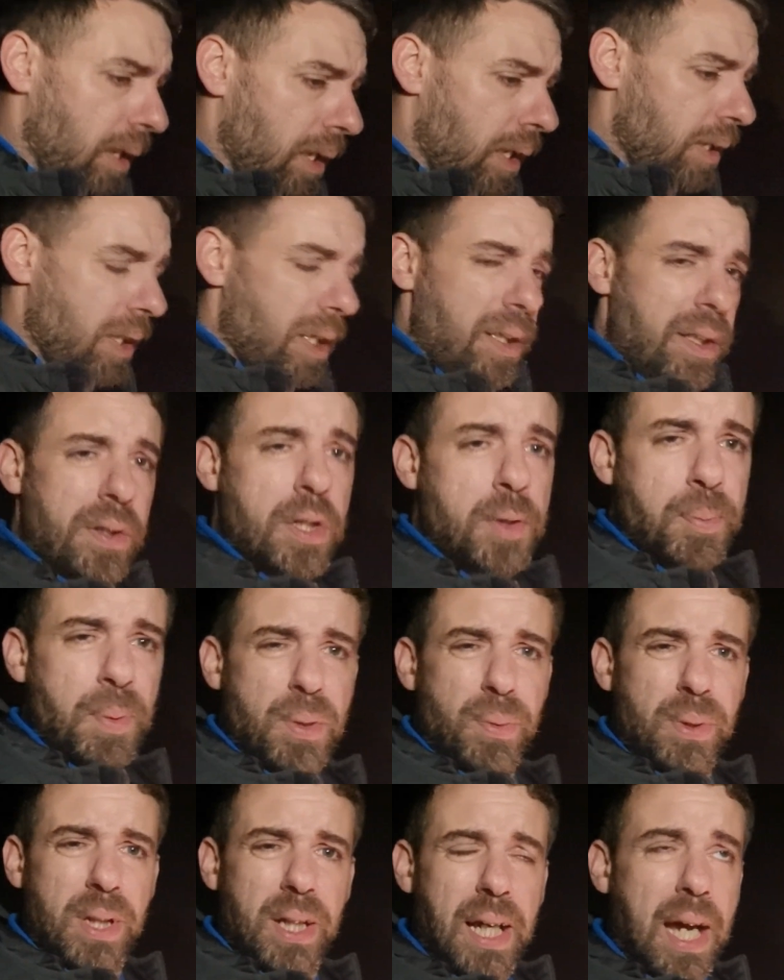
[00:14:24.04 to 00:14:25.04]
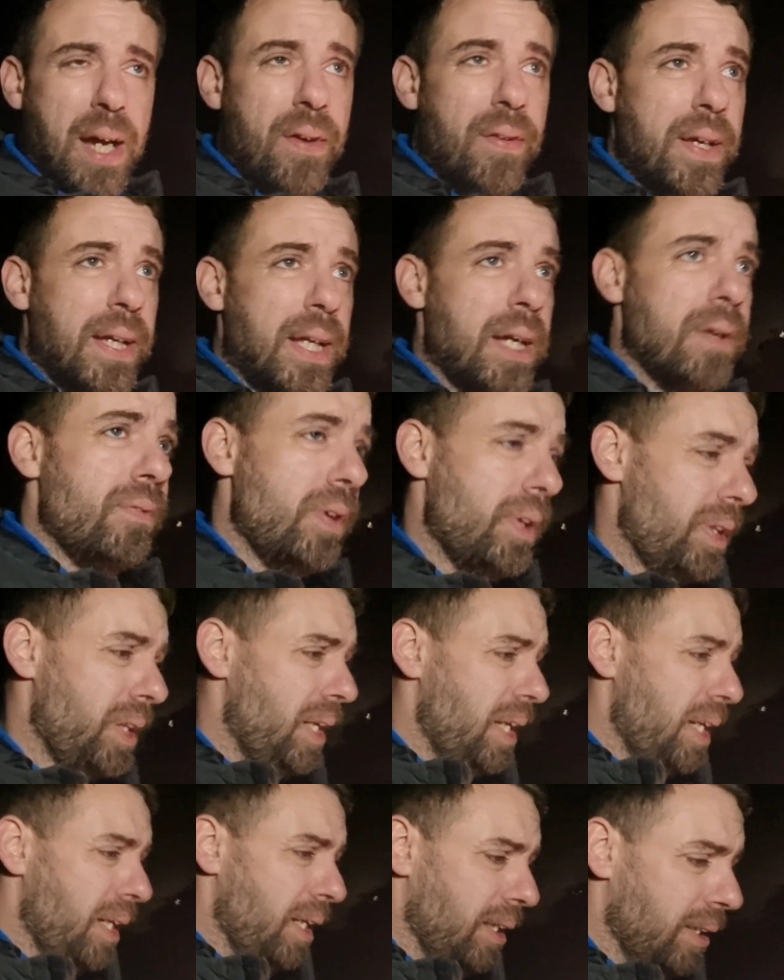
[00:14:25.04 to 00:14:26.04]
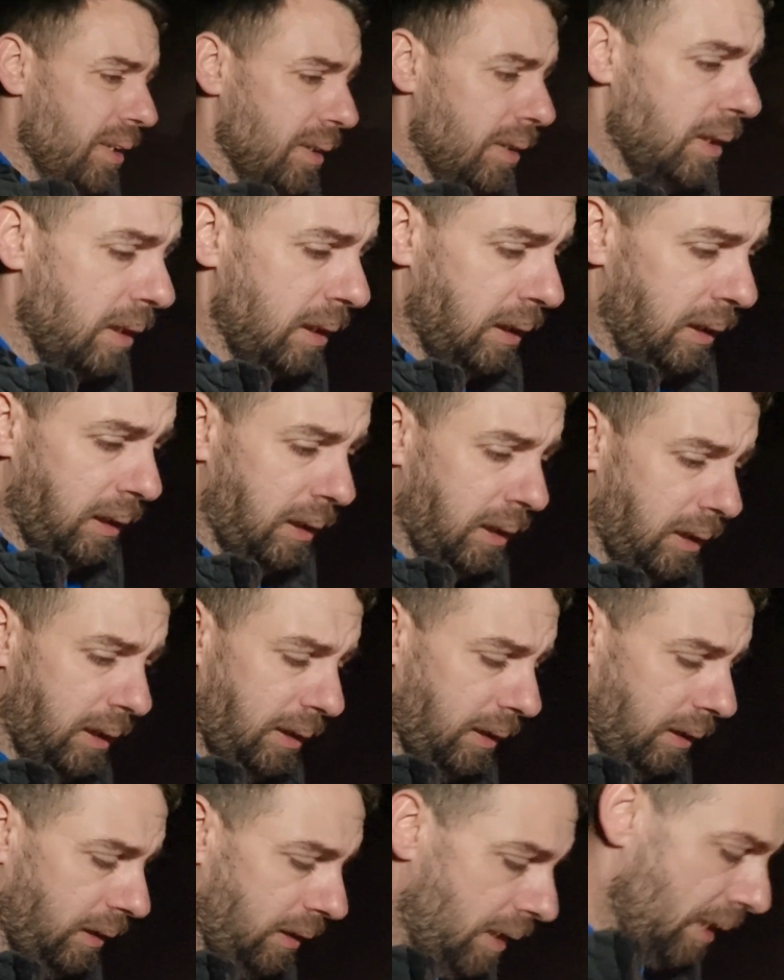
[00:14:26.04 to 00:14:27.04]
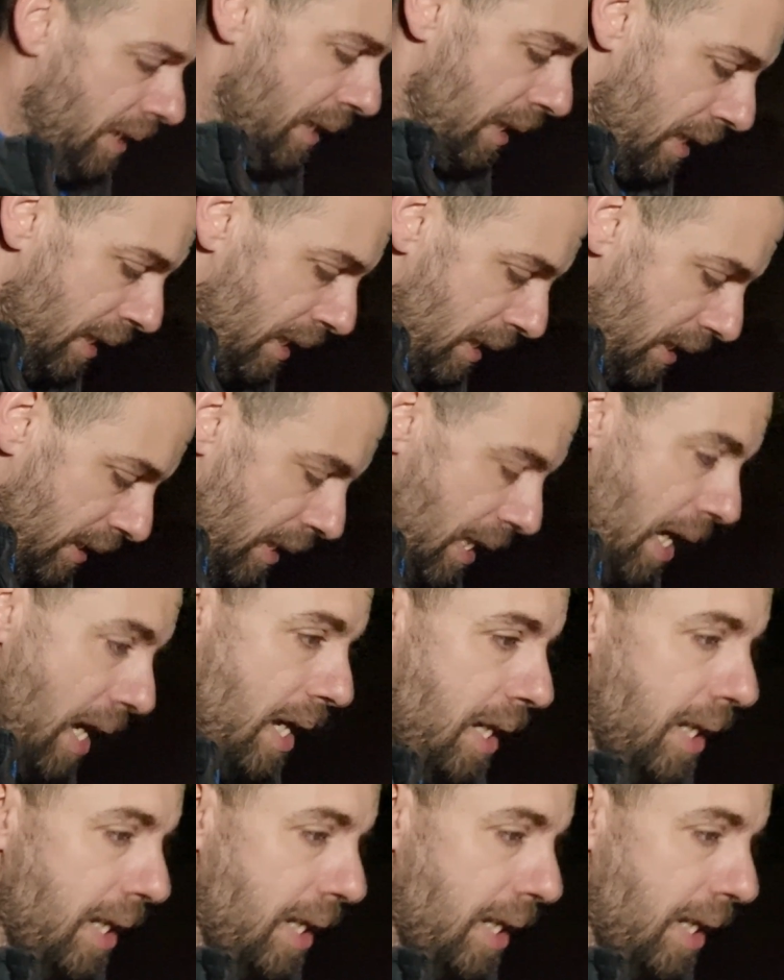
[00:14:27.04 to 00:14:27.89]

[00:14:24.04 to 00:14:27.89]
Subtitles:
especially when you're carrying everything, and yeah,